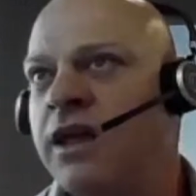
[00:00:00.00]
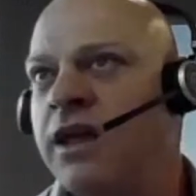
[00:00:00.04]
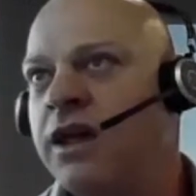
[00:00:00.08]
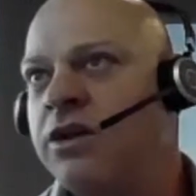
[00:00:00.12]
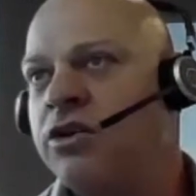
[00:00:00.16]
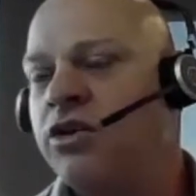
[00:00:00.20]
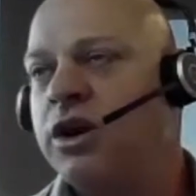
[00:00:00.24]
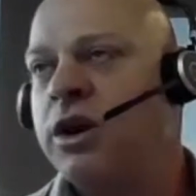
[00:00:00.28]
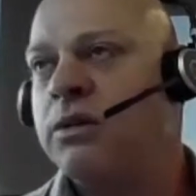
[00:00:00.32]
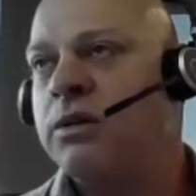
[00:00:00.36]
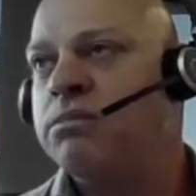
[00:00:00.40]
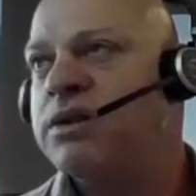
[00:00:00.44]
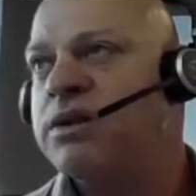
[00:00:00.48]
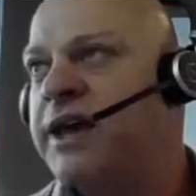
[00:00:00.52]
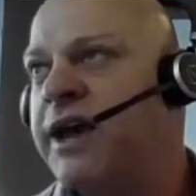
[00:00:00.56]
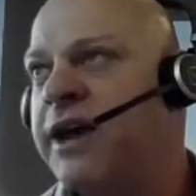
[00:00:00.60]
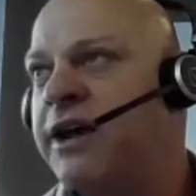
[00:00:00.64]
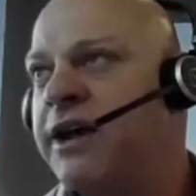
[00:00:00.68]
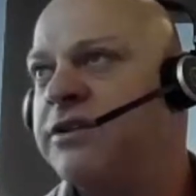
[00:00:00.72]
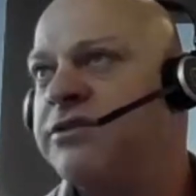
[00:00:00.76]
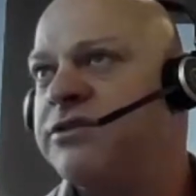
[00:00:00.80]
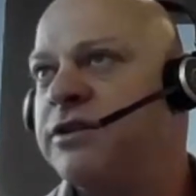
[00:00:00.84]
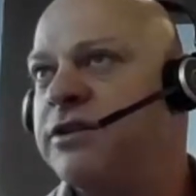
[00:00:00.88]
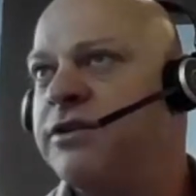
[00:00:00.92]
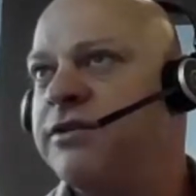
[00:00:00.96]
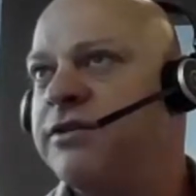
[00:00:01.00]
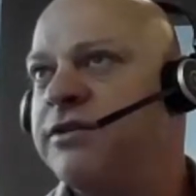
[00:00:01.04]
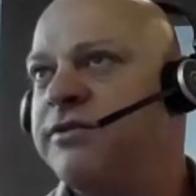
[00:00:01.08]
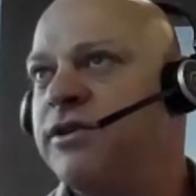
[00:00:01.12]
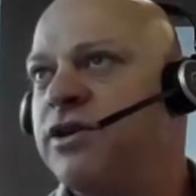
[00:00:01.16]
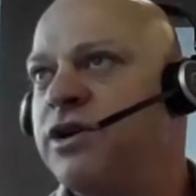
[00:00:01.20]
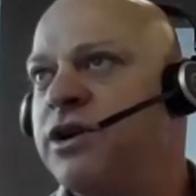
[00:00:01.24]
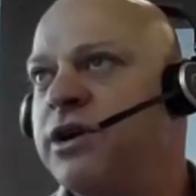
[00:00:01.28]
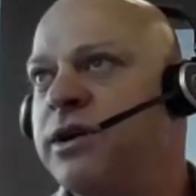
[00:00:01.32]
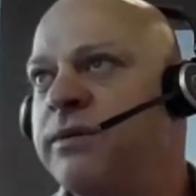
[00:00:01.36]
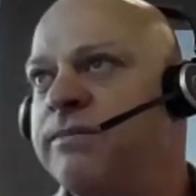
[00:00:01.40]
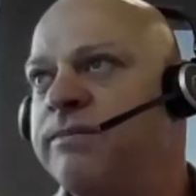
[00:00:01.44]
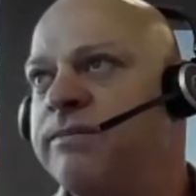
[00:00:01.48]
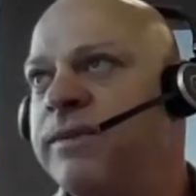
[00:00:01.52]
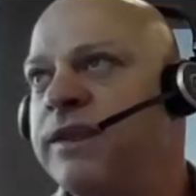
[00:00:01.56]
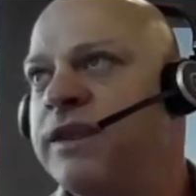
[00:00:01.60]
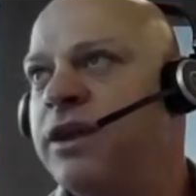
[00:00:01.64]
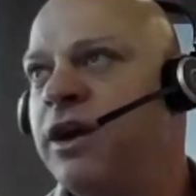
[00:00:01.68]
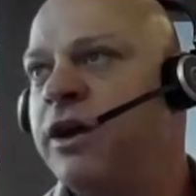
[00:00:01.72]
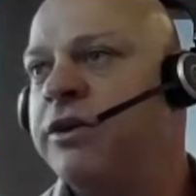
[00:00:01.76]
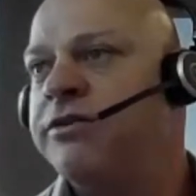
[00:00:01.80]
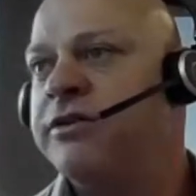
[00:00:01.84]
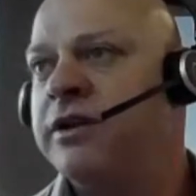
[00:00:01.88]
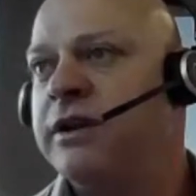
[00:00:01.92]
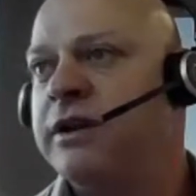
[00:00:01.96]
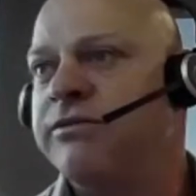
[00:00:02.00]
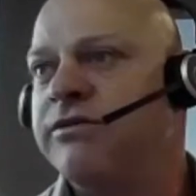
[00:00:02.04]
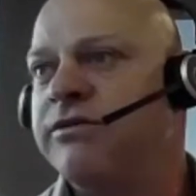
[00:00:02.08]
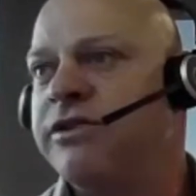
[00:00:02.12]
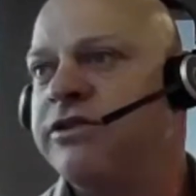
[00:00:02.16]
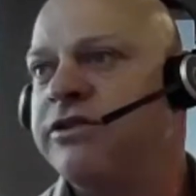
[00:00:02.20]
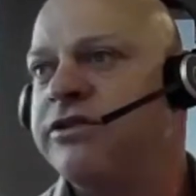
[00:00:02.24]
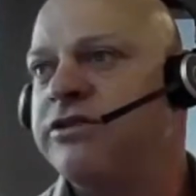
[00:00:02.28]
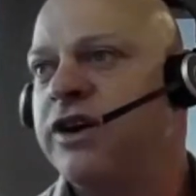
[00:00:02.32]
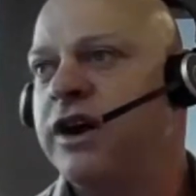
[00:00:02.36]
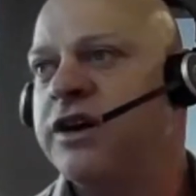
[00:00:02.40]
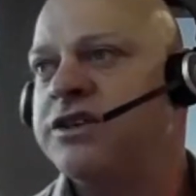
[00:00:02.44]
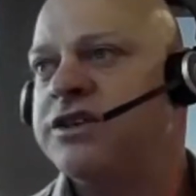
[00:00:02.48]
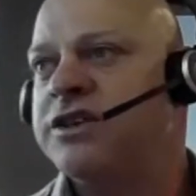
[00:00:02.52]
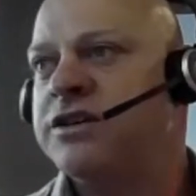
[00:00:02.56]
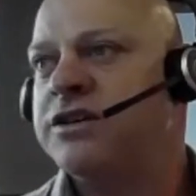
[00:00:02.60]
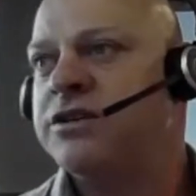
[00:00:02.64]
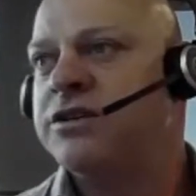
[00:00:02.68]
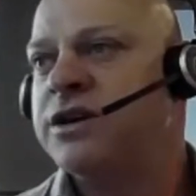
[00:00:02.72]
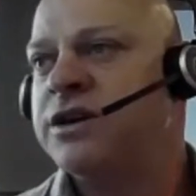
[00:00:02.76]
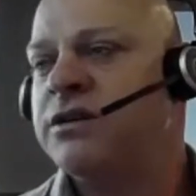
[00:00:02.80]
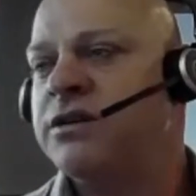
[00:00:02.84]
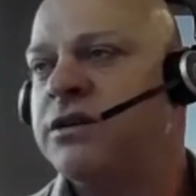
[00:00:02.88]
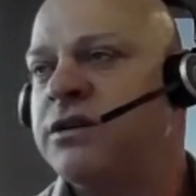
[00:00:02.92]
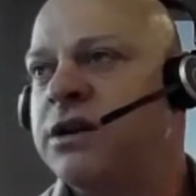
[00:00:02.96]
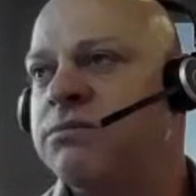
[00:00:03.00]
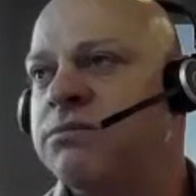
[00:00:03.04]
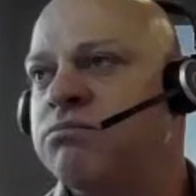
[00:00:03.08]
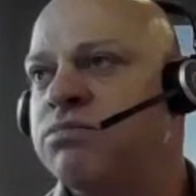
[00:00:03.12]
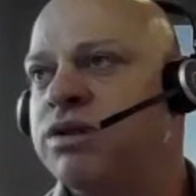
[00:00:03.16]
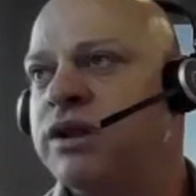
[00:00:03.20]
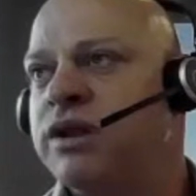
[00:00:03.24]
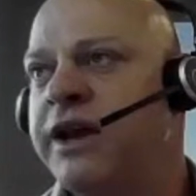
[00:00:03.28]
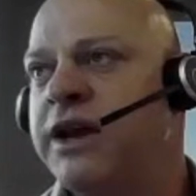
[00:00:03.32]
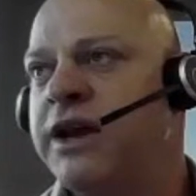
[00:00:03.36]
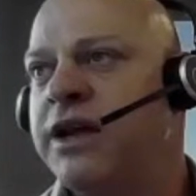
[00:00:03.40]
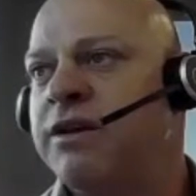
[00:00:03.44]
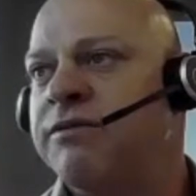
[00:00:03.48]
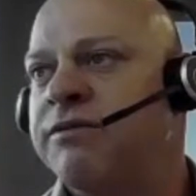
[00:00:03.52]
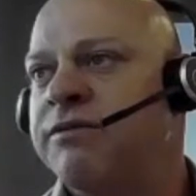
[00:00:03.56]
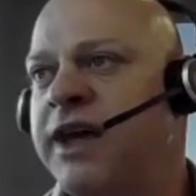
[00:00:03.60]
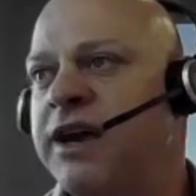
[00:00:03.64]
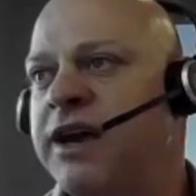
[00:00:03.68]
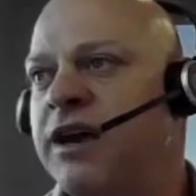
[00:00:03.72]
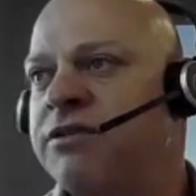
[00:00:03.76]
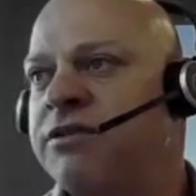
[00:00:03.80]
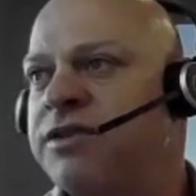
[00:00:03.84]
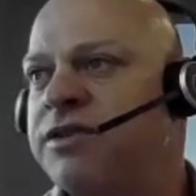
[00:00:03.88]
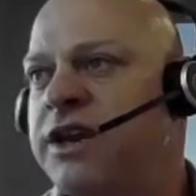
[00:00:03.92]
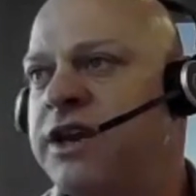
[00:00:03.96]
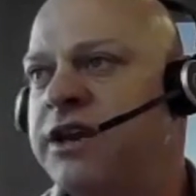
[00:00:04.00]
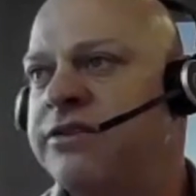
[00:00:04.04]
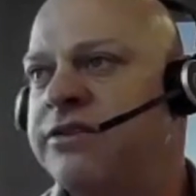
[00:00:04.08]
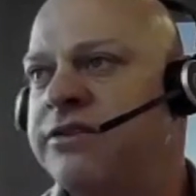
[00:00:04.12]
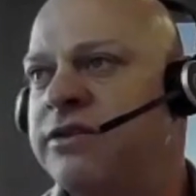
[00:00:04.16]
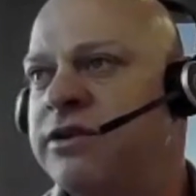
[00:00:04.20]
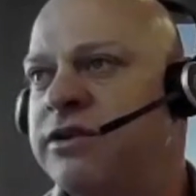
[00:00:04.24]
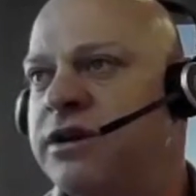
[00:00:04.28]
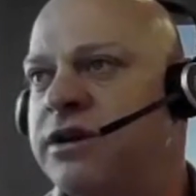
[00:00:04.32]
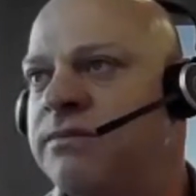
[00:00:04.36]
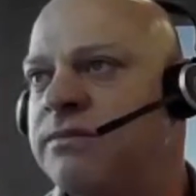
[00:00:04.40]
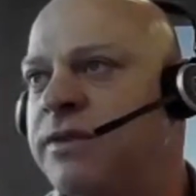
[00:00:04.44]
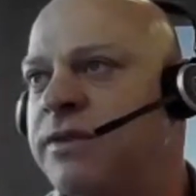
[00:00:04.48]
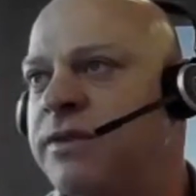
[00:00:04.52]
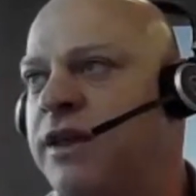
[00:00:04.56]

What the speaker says: got implications for coastal infrastructure and planning of that over the next sort of